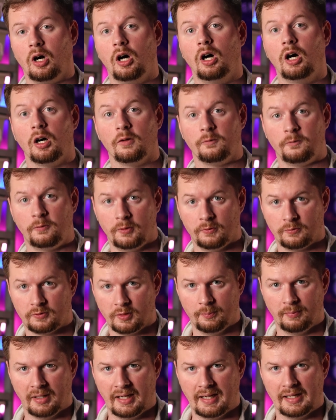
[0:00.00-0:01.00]
off
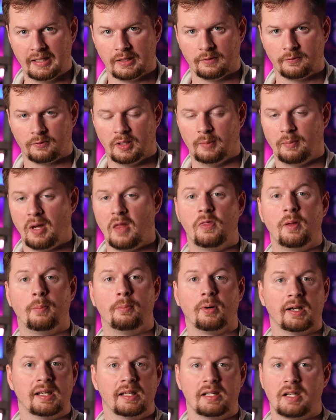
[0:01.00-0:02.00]
from buying from the
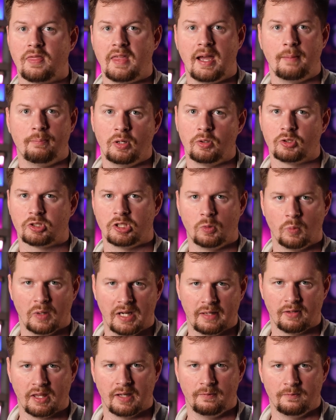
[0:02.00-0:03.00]
brand that posted
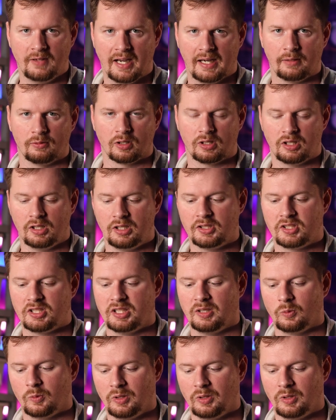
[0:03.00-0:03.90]
whatever that viral content